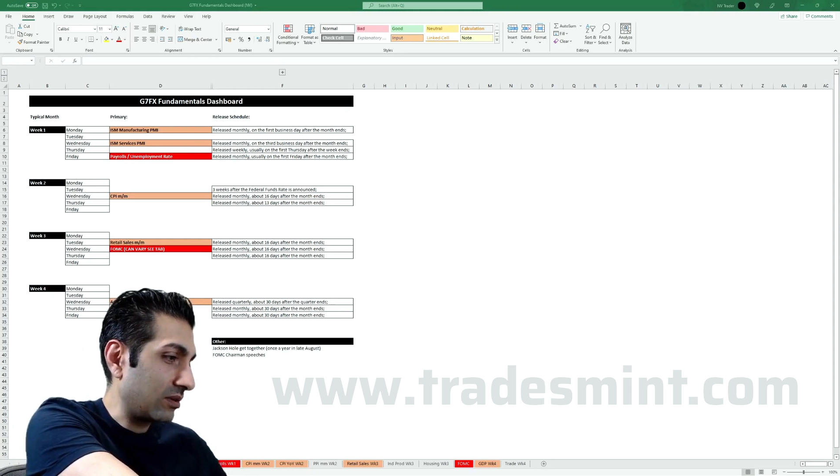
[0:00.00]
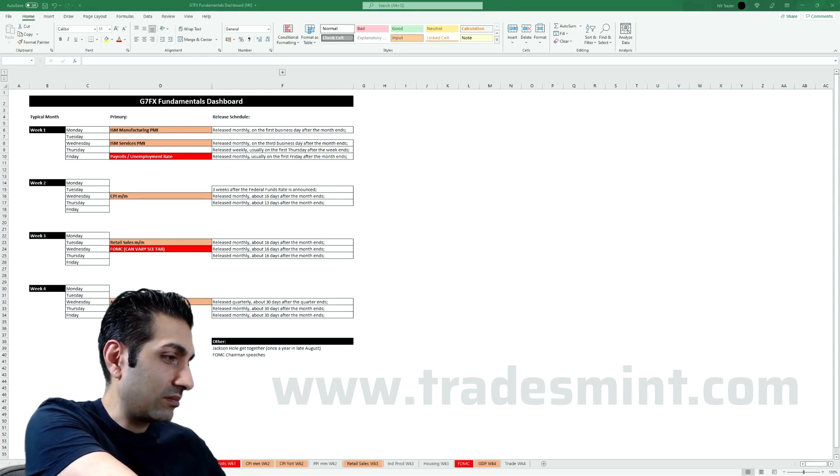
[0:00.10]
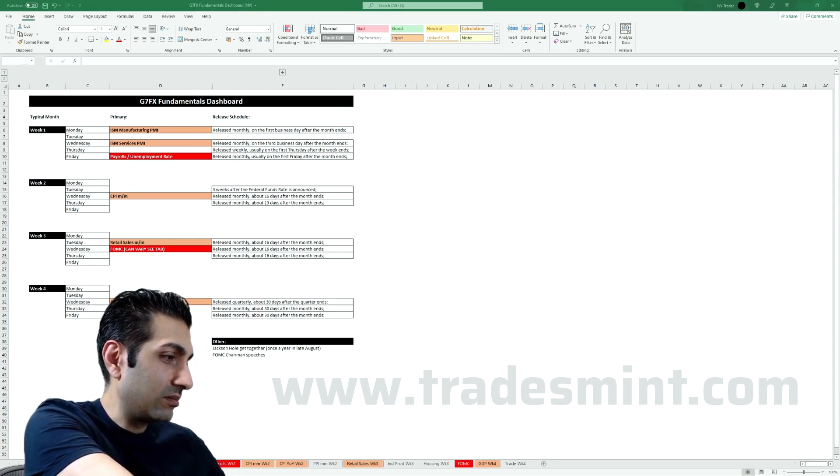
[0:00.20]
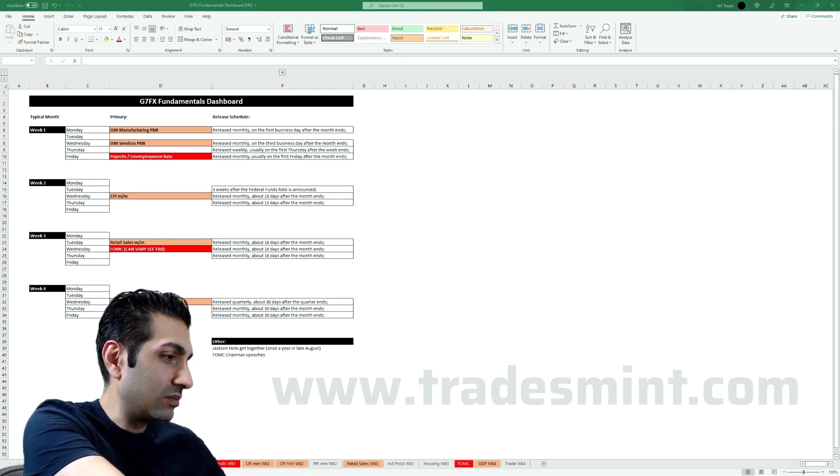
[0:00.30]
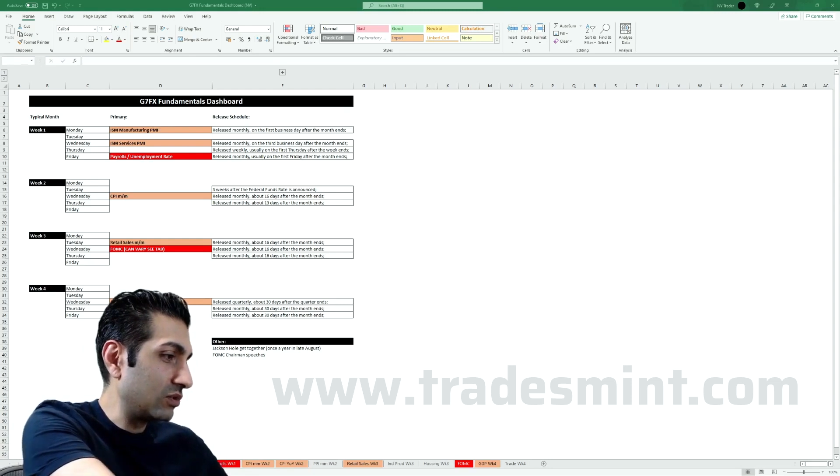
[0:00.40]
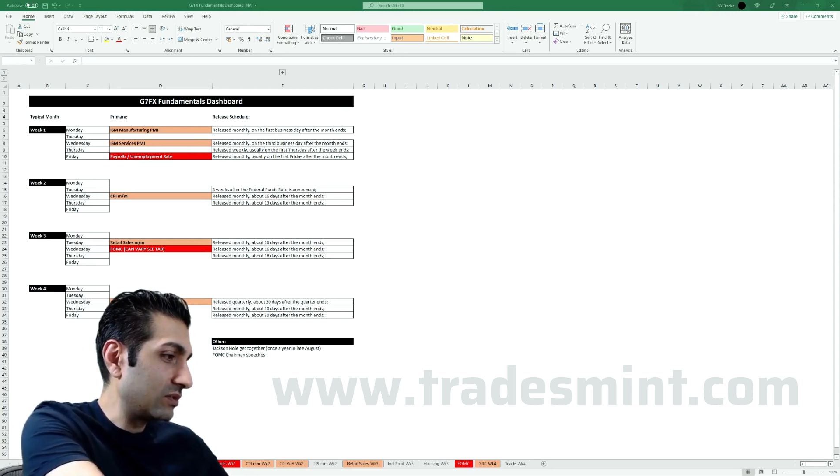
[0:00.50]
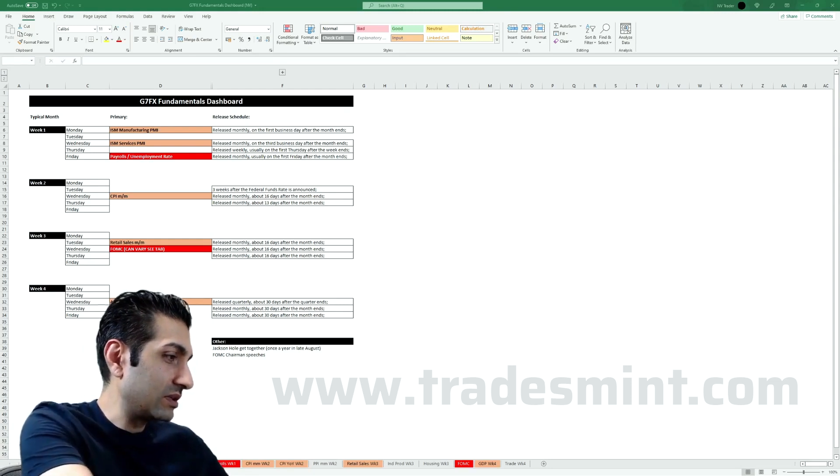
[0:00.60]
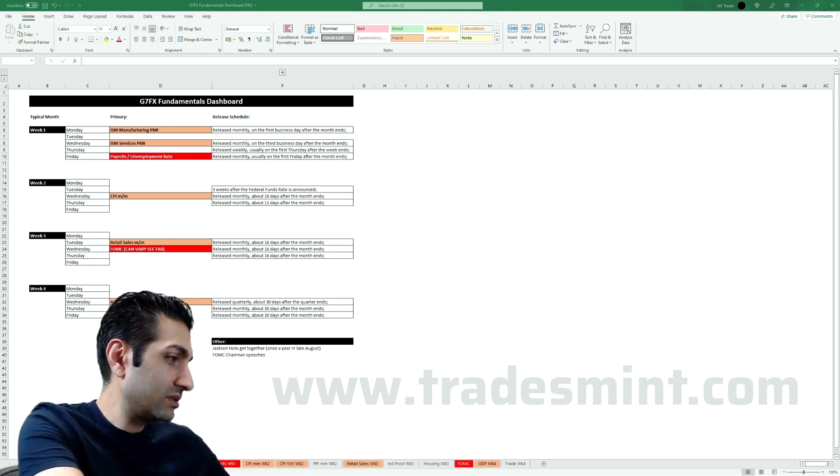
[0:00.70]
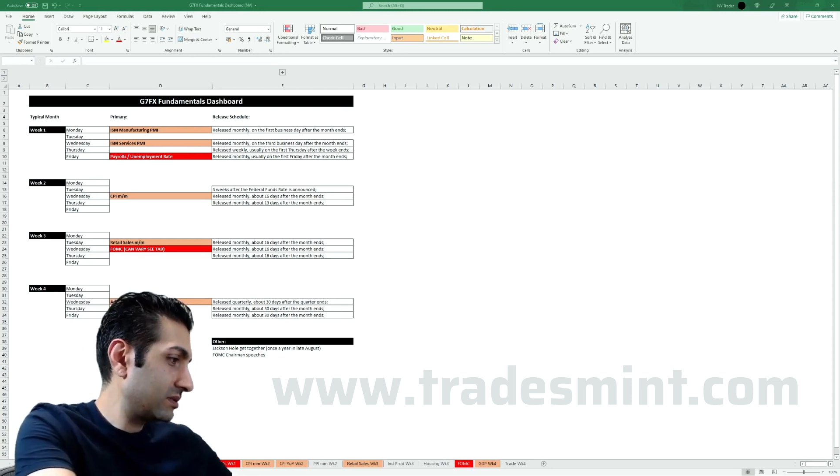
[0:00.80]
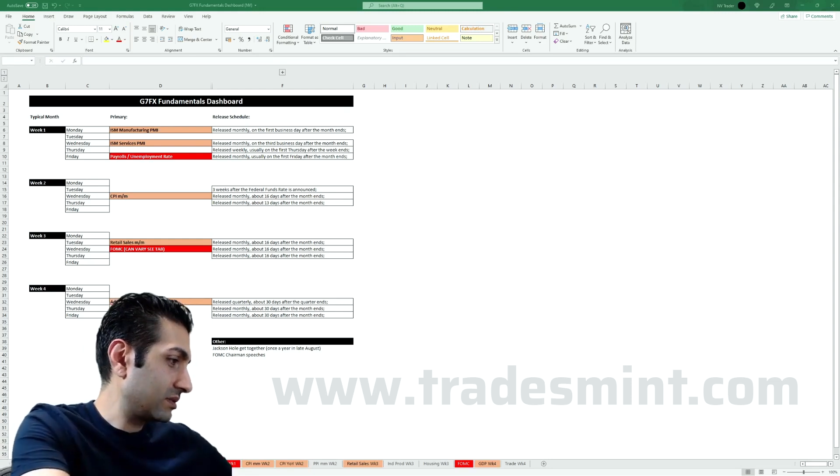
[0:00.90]
Move
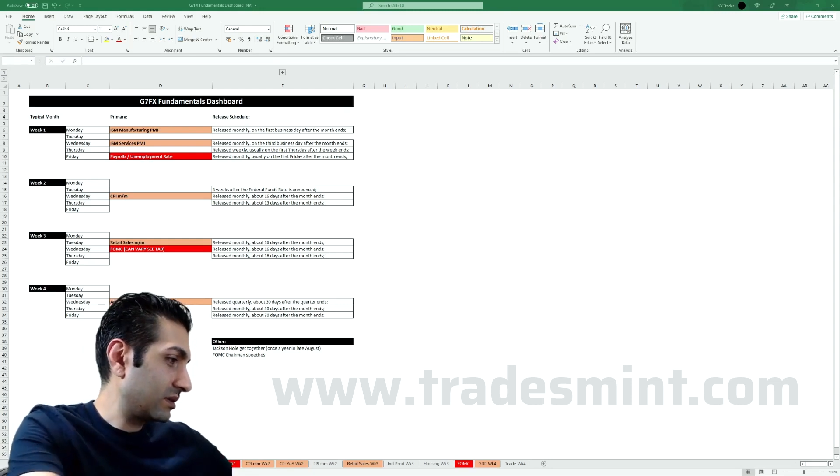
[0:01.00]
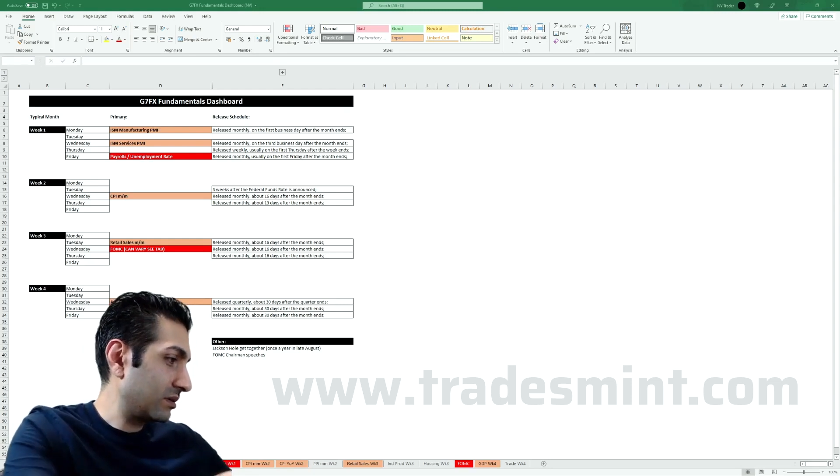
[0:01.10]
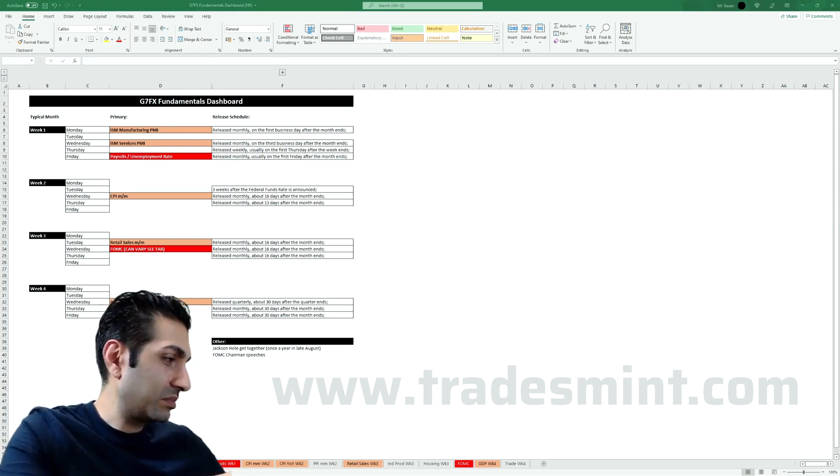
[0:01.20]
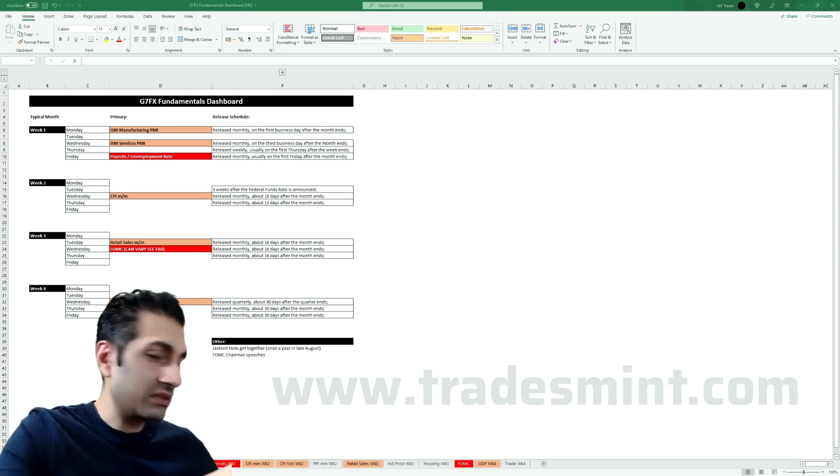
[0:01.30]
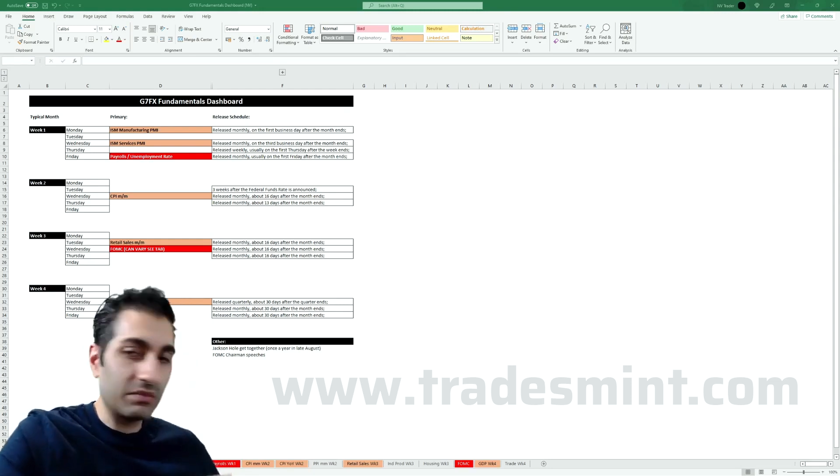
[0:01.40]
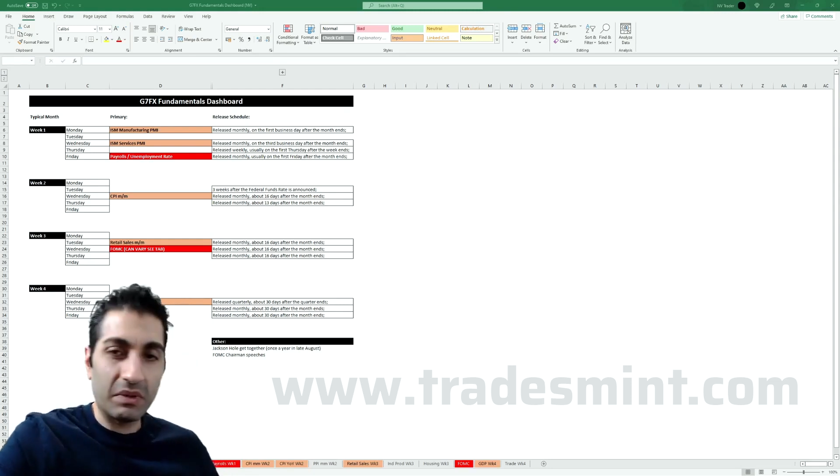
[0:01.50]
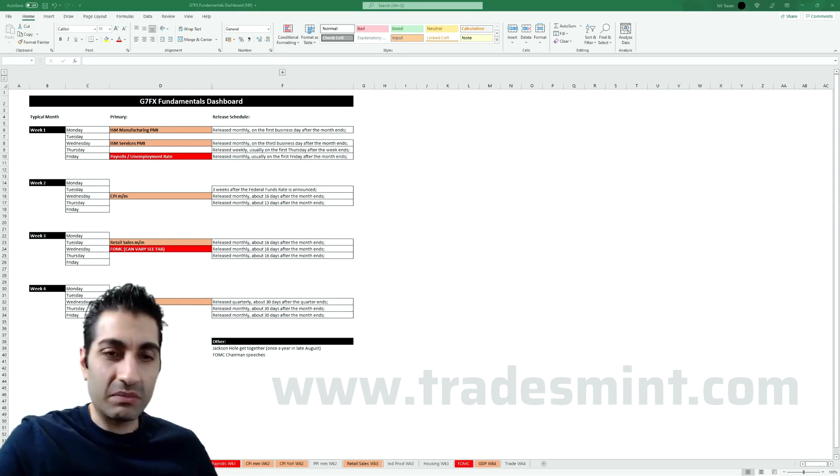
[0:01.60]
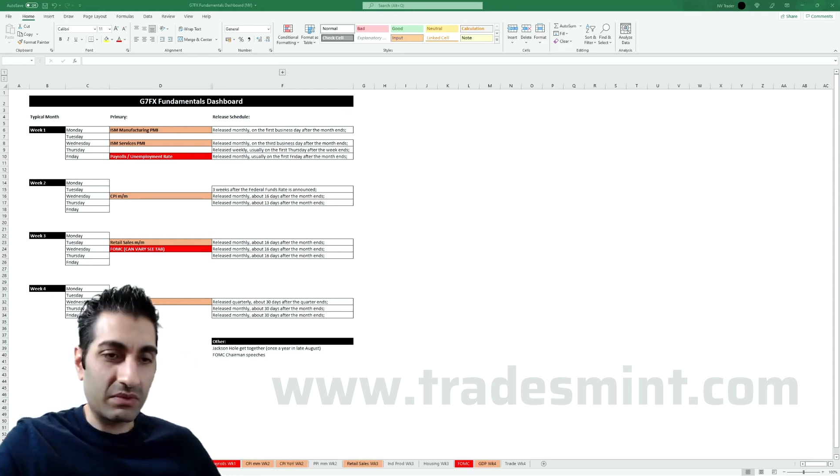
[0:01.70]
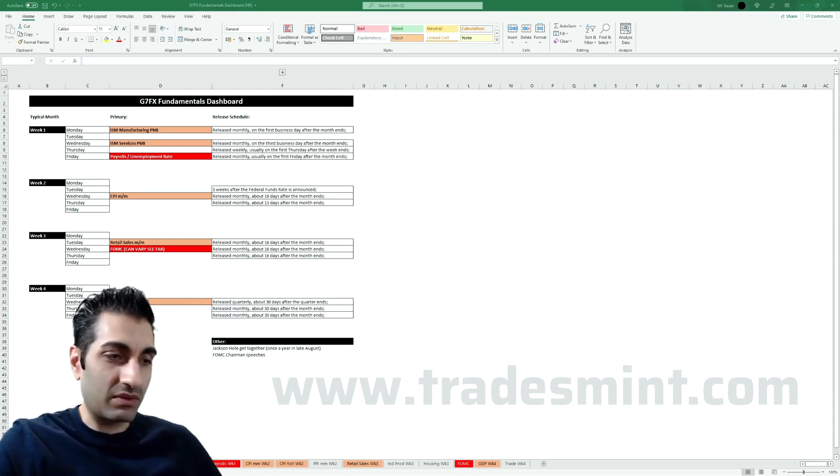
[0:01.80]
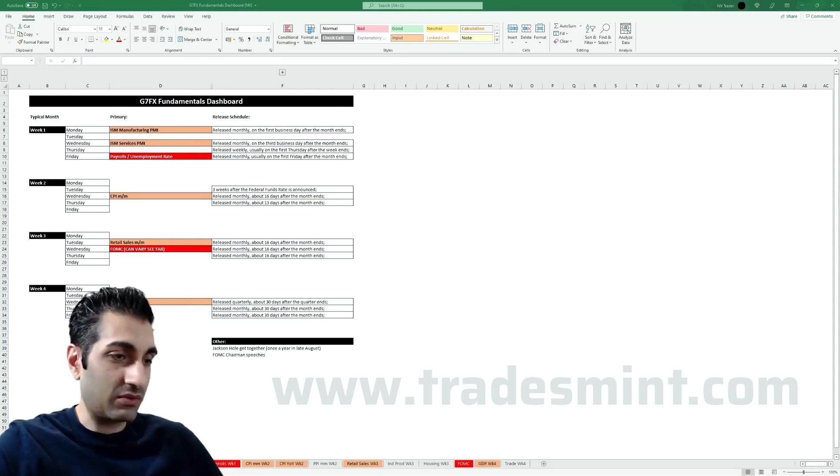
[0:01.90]
this piece of
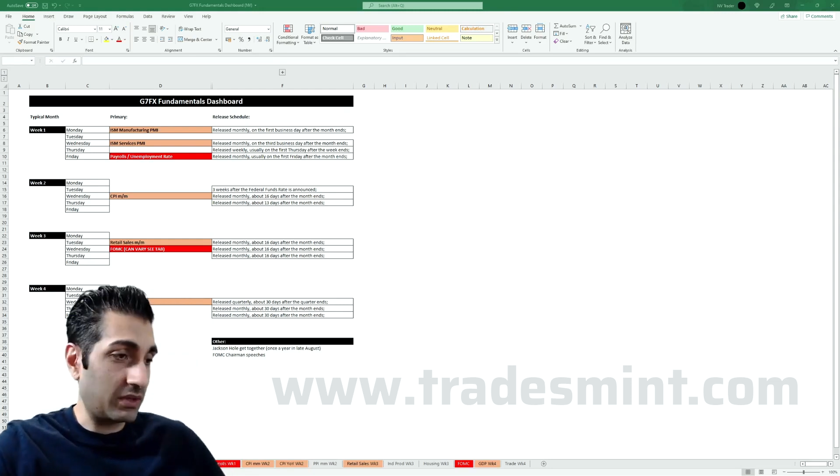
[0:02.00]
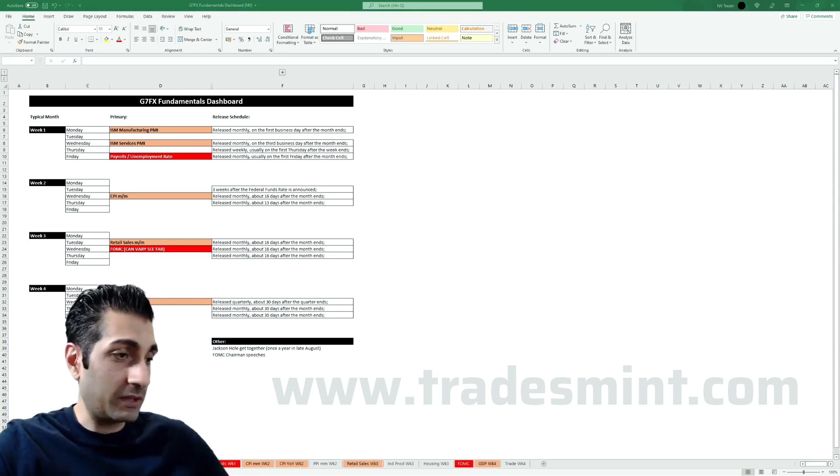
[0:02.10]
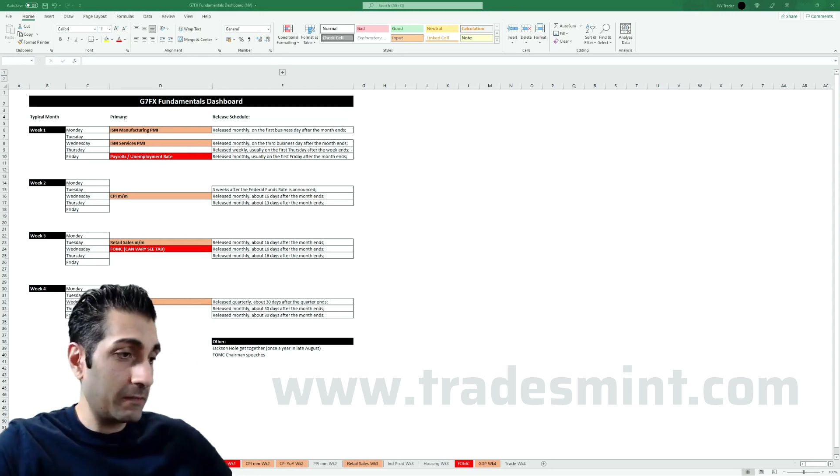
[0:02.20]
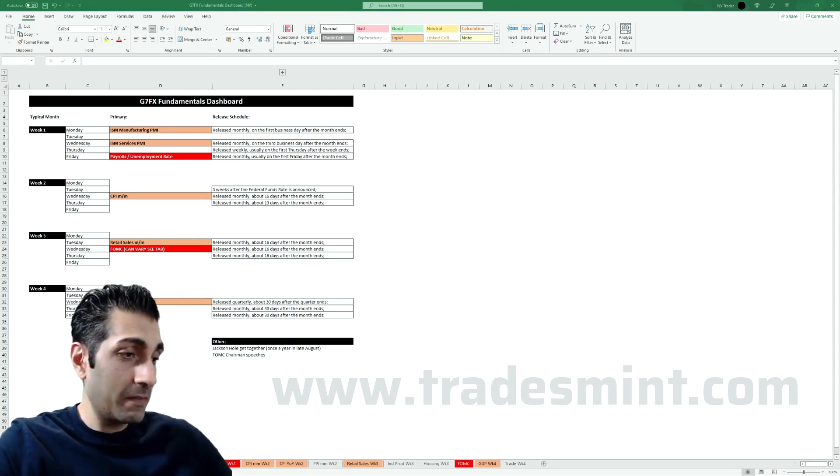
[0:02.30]
paper I've got here.